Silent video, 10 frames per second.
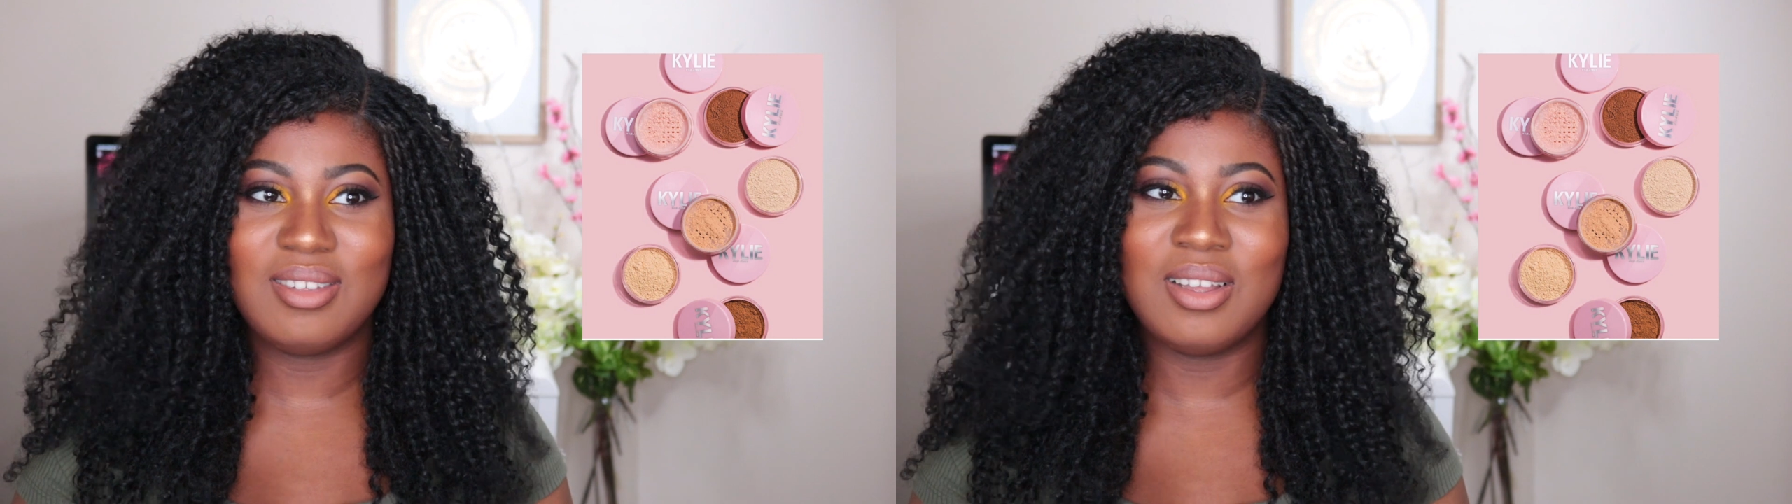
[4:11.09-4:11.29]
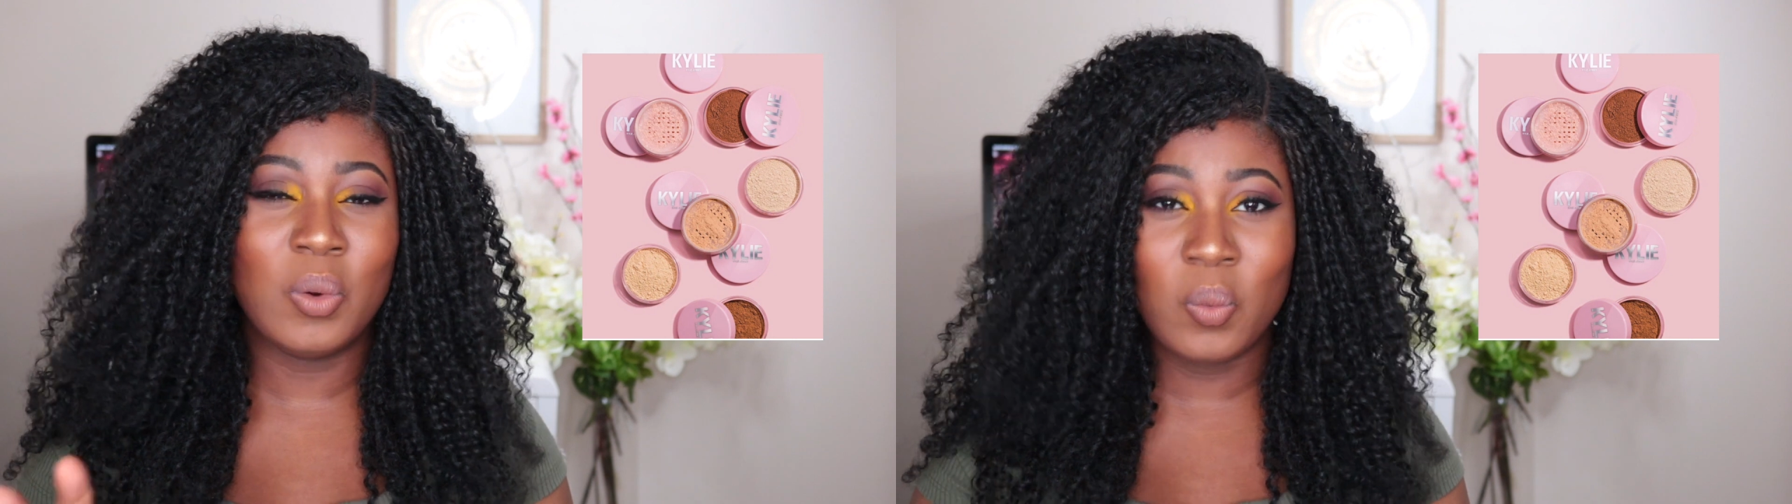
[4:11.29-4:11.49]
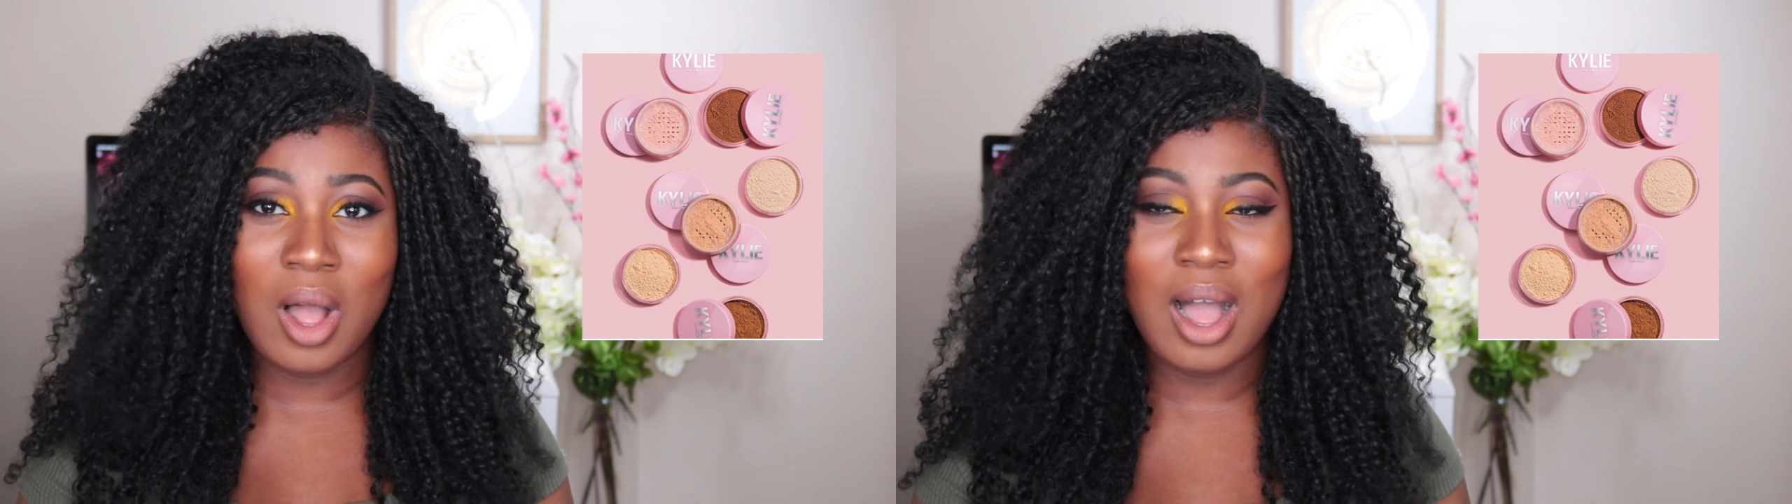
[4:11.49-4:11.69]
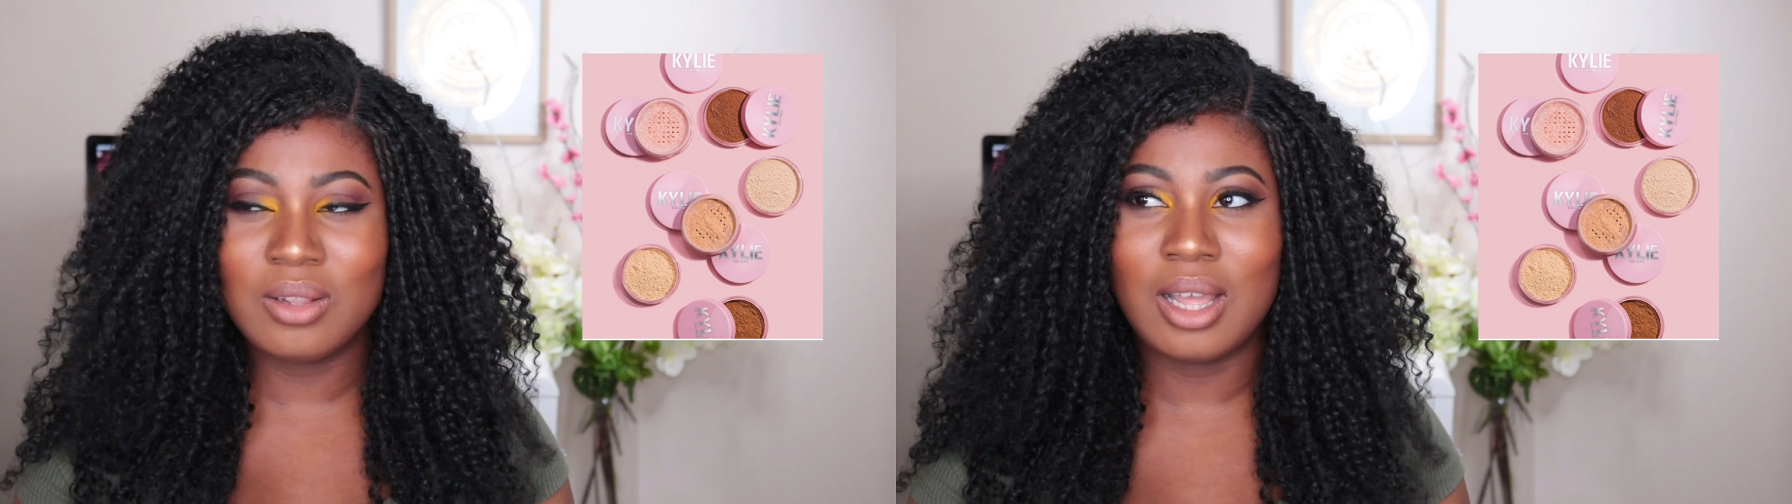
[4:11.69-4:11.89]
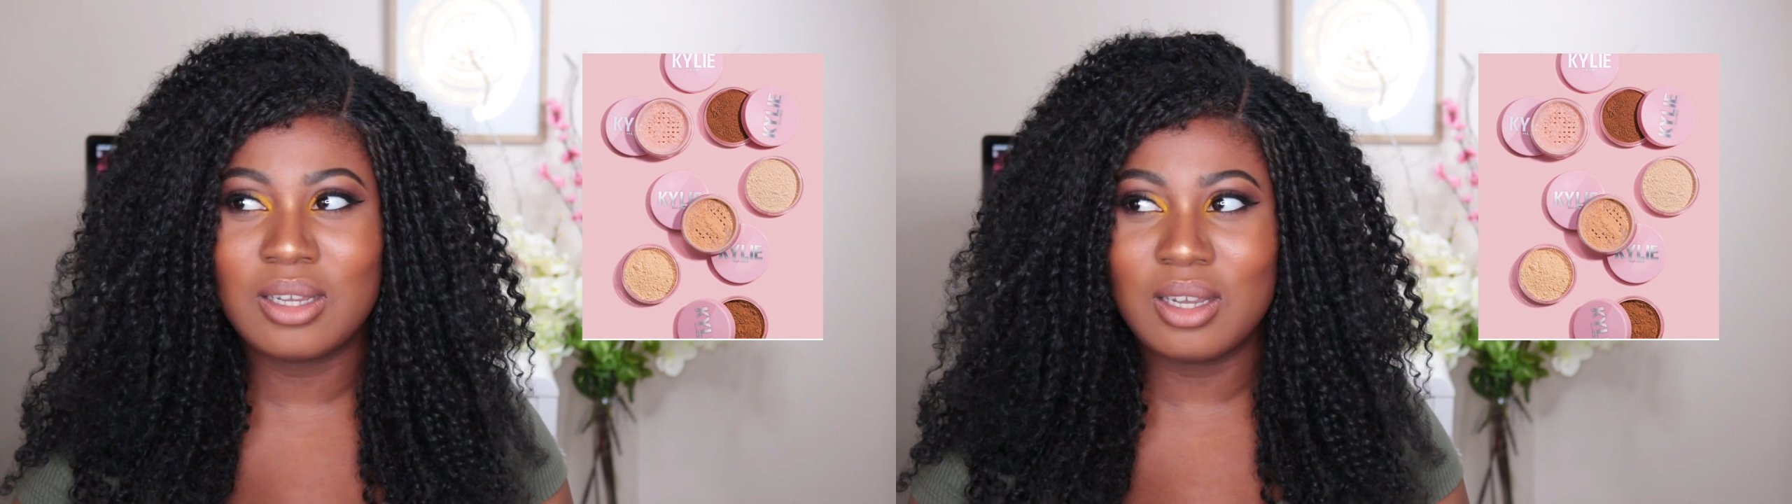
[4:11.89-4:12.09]
in a
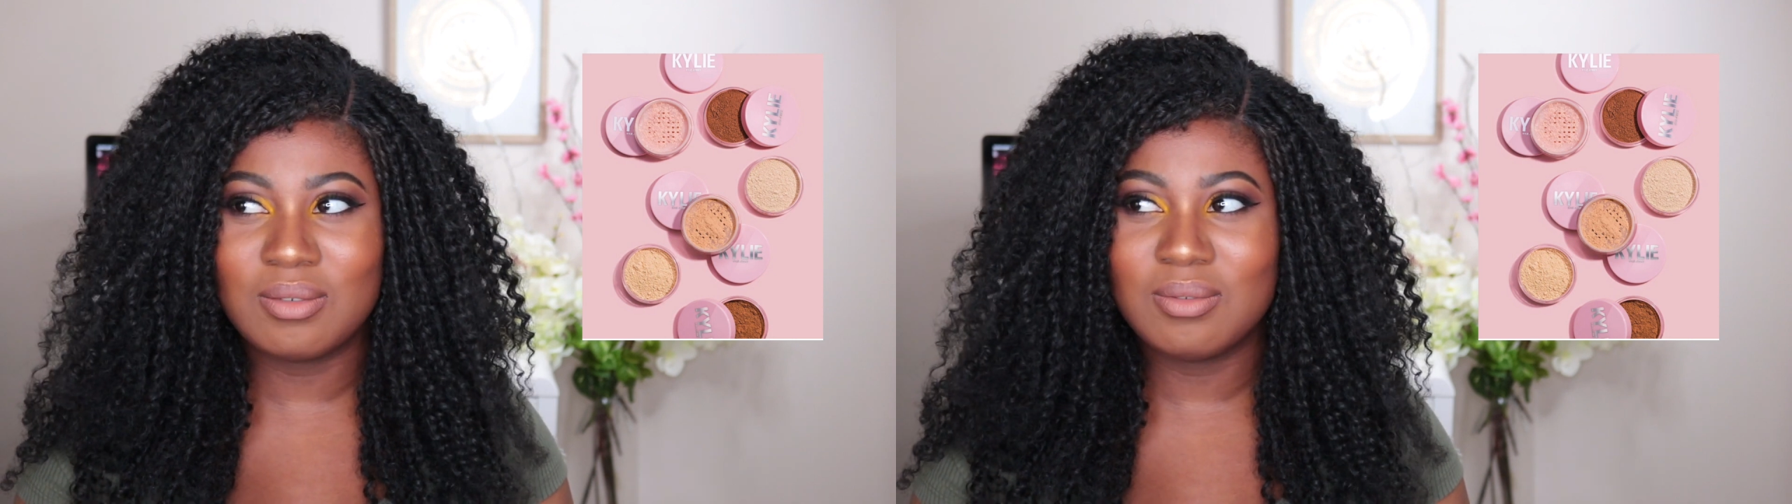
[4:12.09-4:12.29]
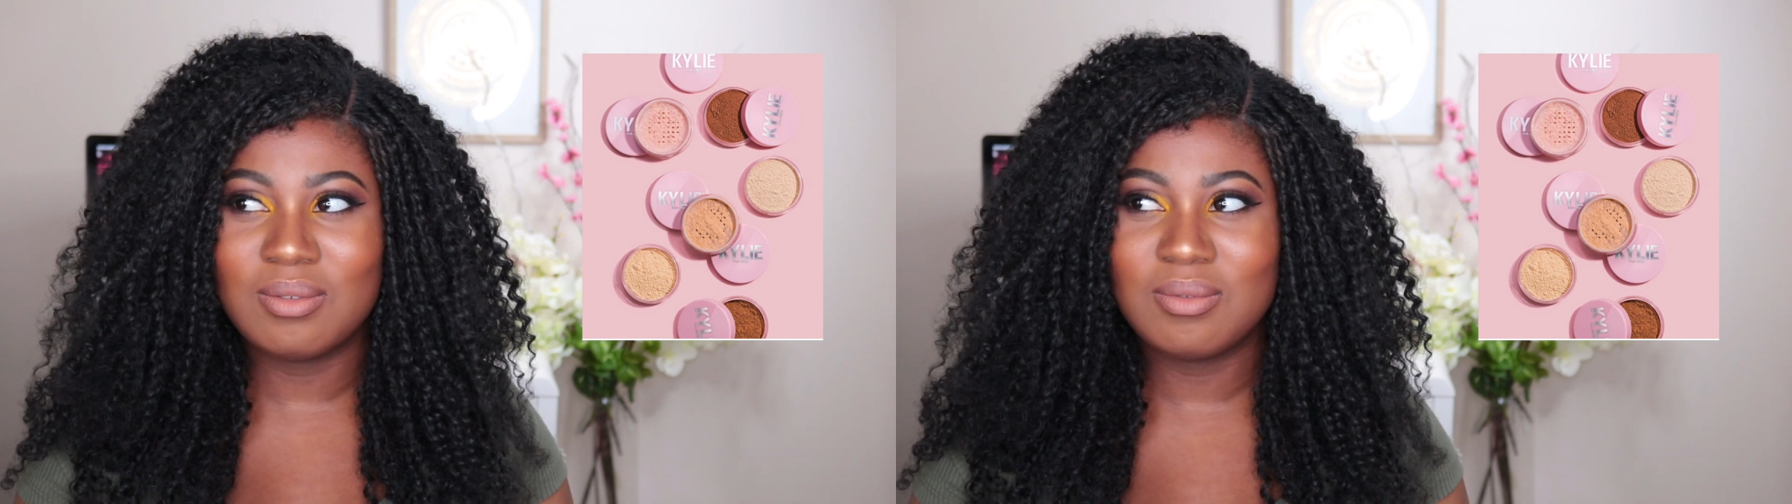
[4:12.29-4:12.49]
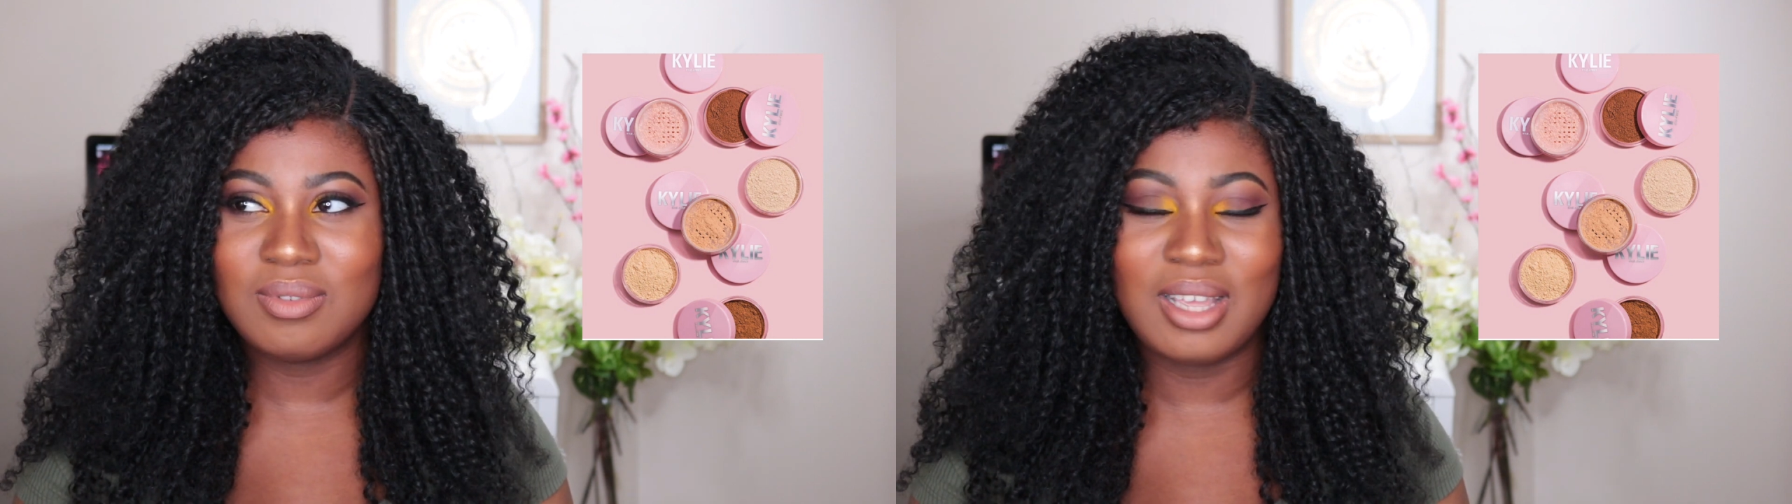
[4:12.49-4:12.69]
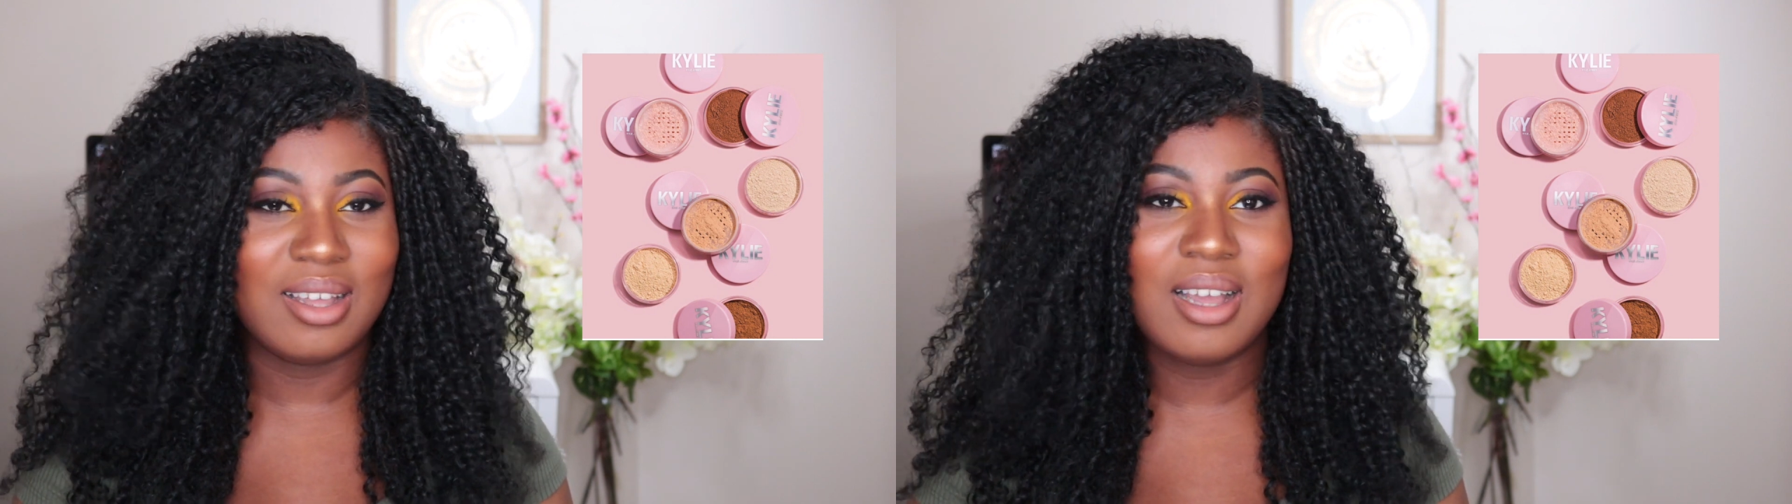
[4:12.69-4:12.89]
while. Like, yeah,